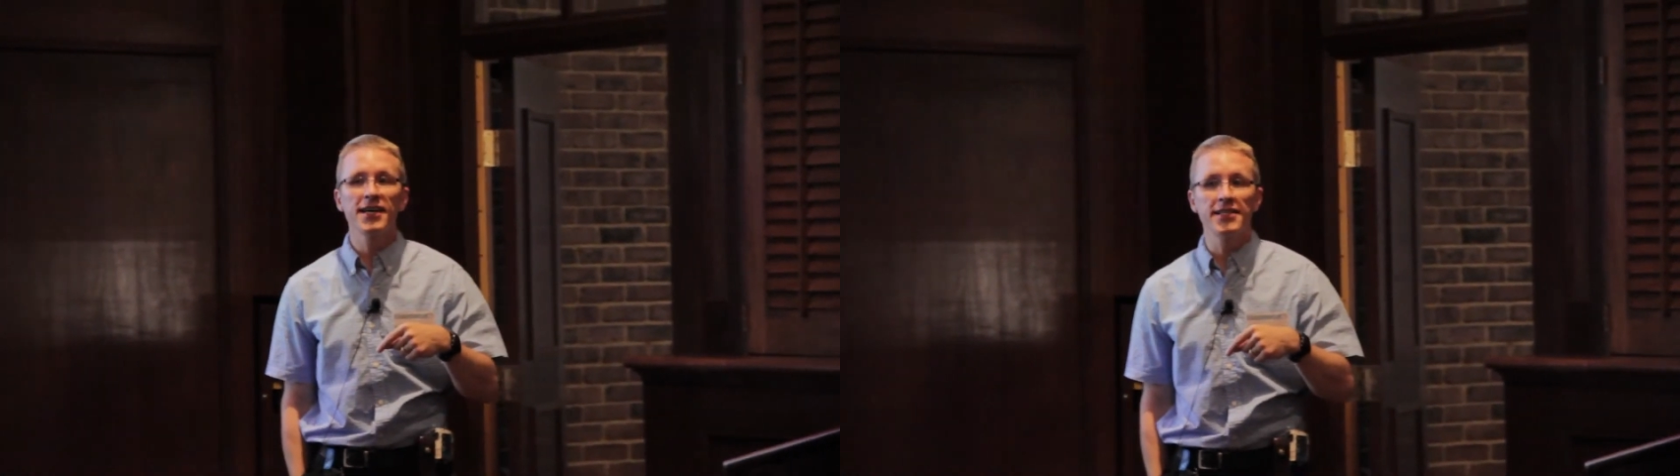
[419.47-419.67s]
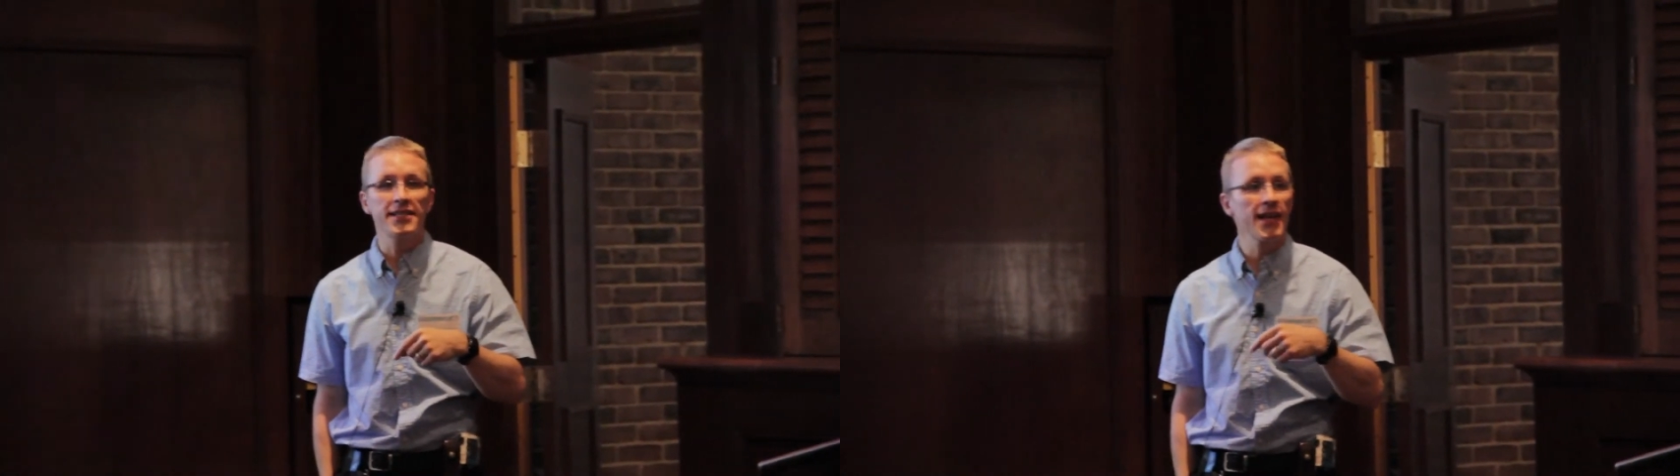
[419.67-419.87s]

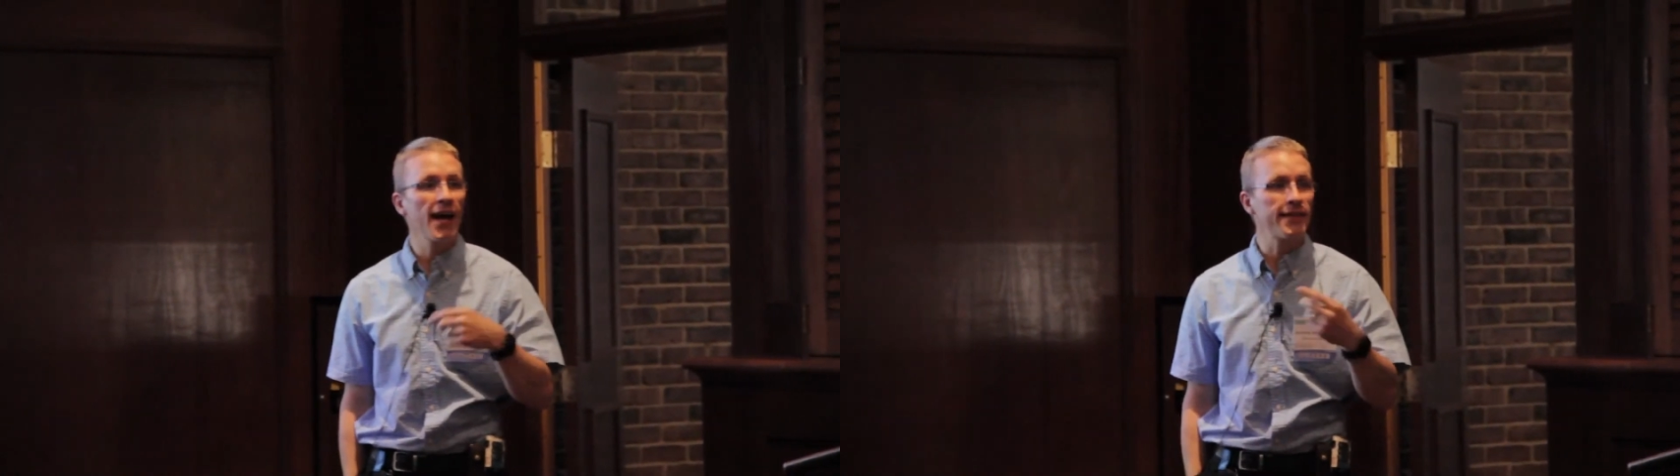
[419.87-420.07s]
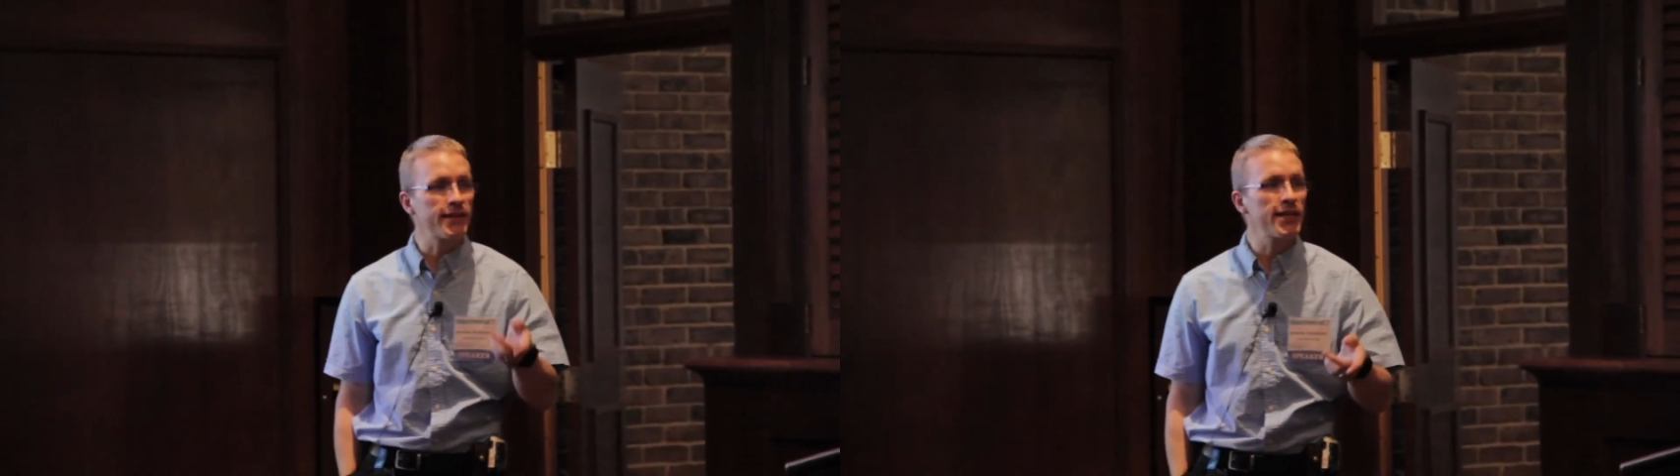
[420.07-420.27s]
as he
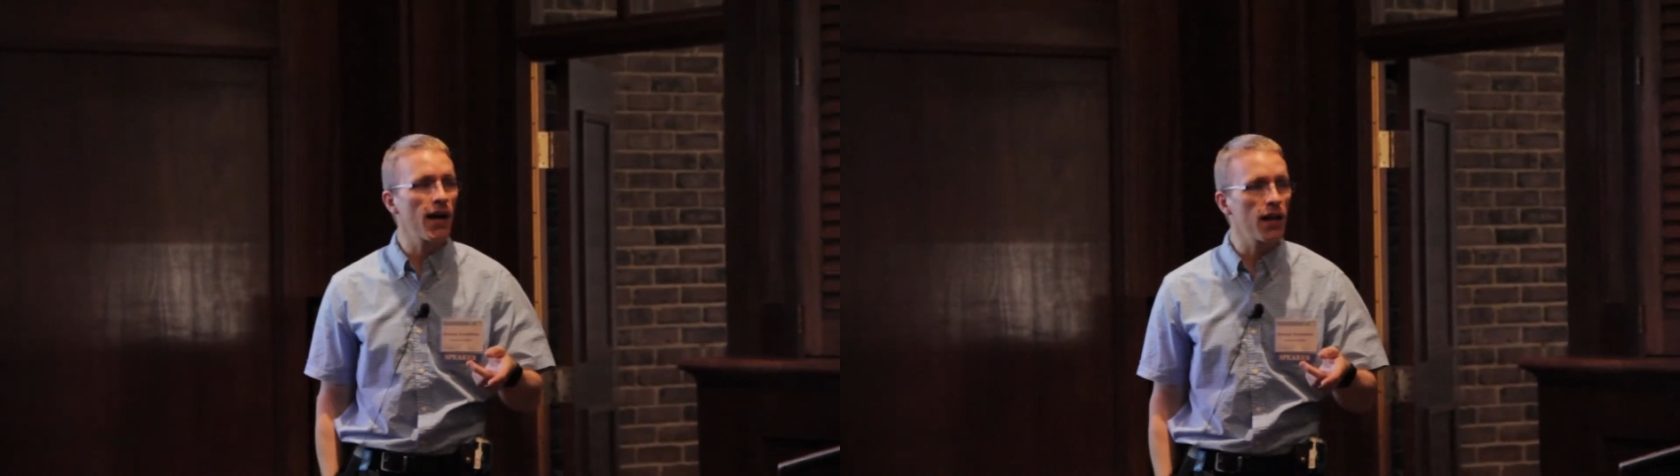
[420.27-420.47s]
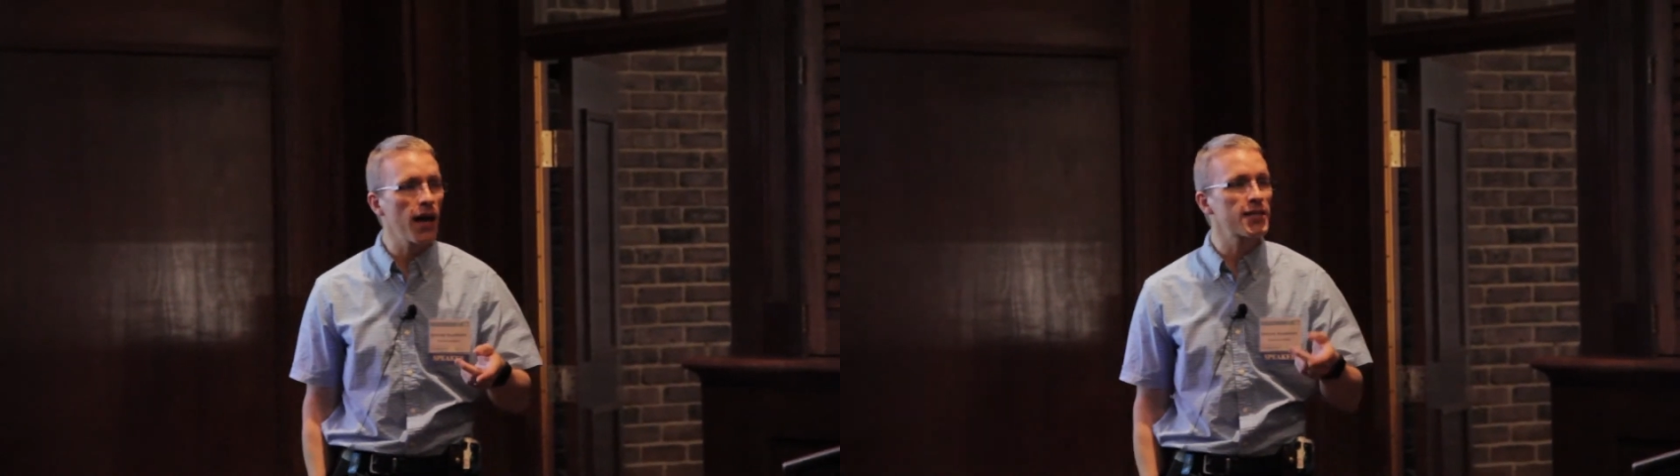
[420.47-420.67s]
said, the
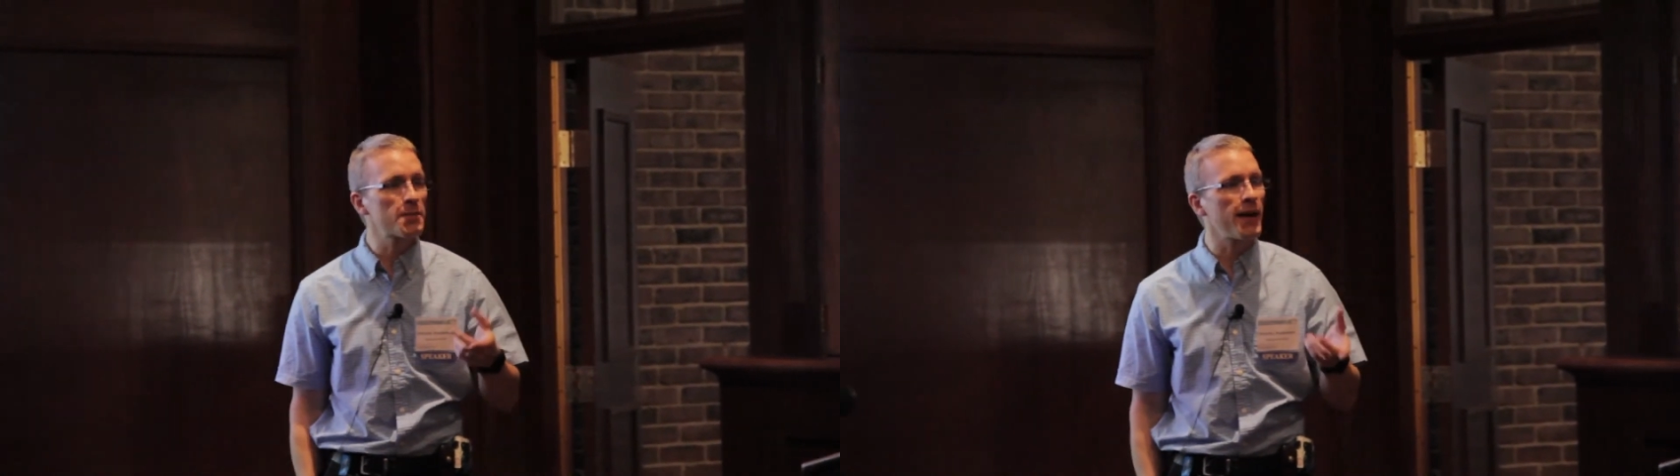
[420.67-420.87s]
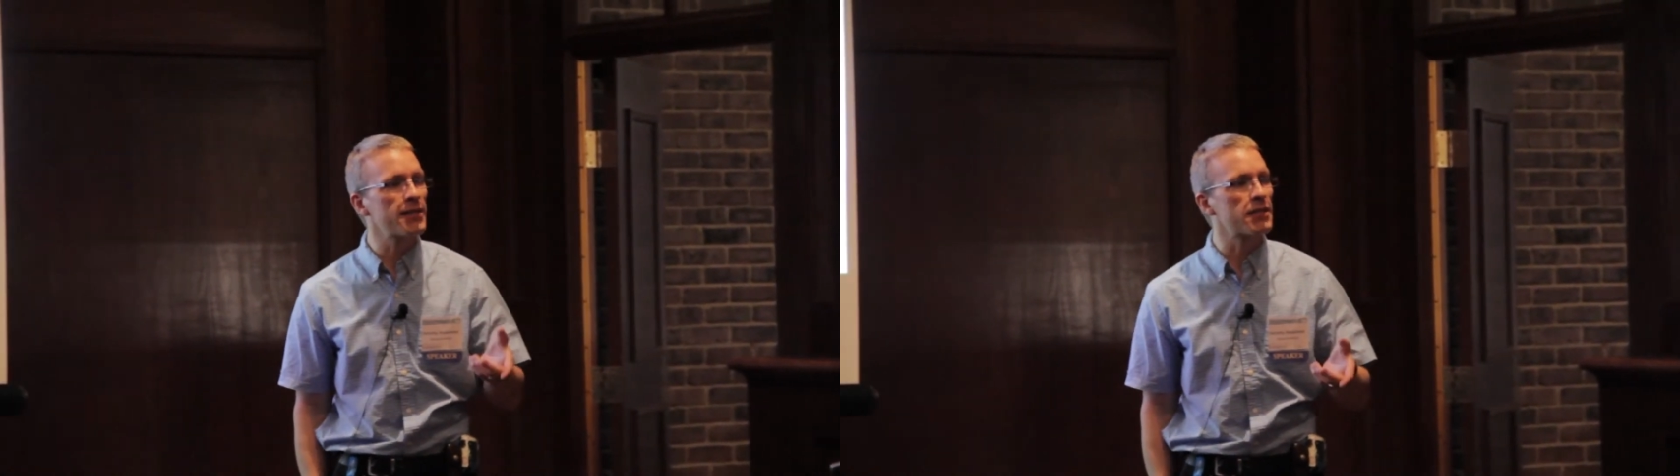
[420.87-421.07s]
TLA
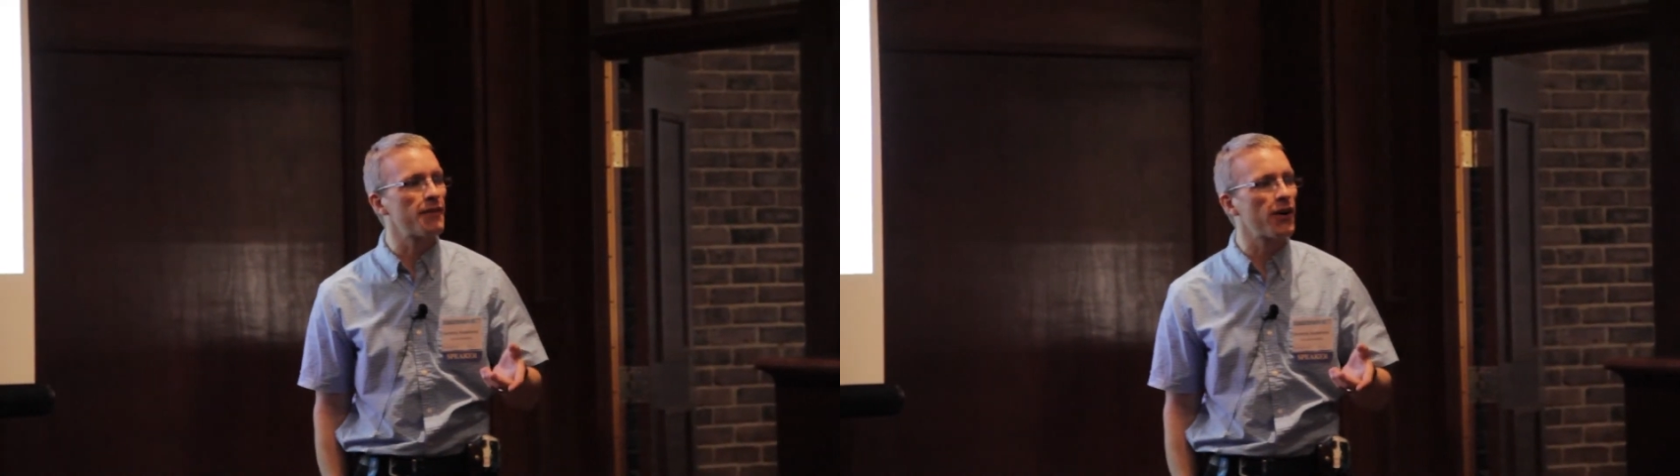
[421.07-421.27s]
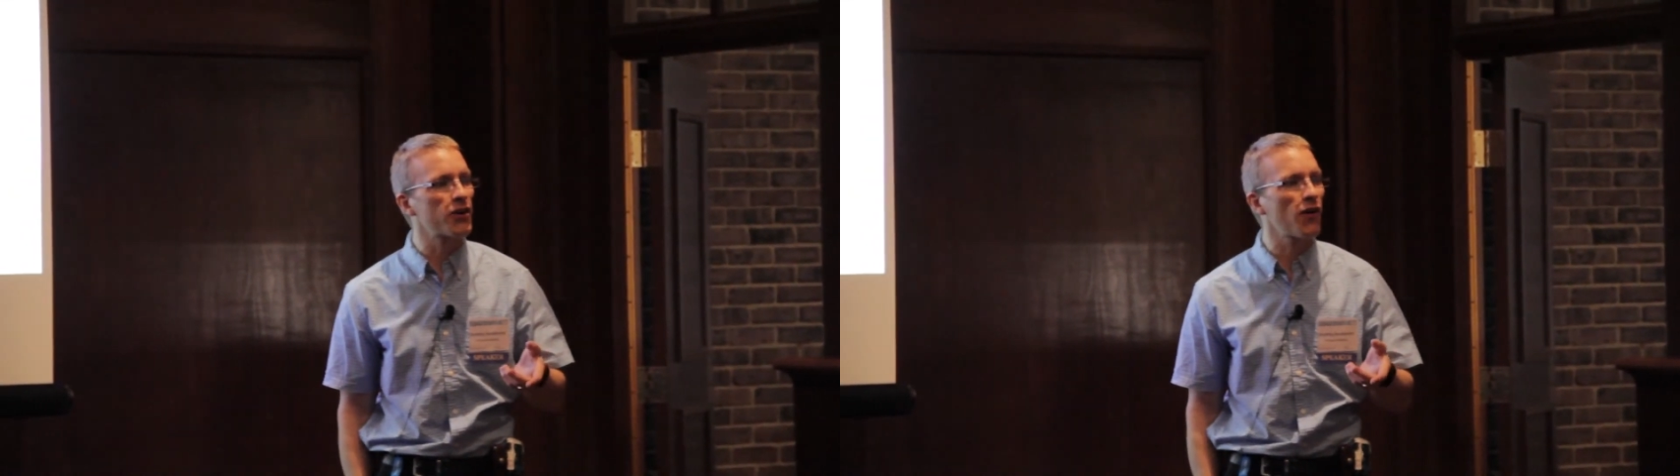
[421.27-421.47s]
space is very